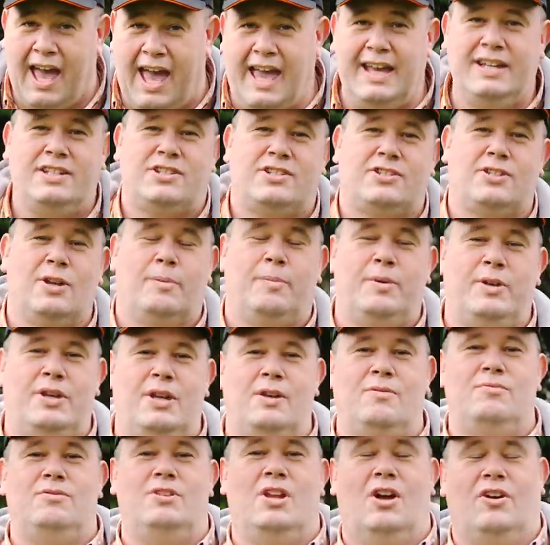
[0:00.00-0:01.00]

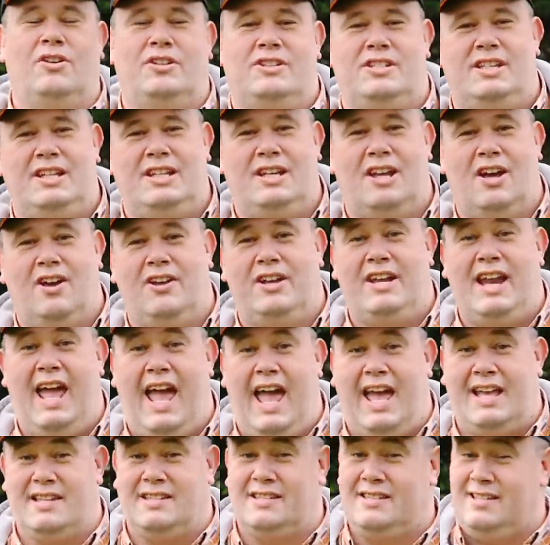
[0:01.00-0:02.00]

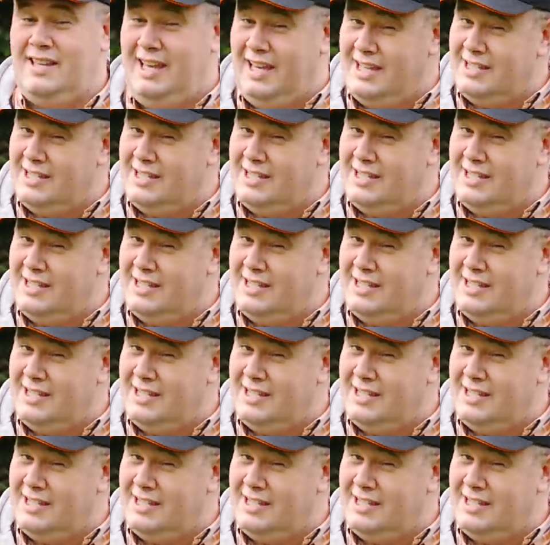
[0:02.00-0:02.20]
HW99S.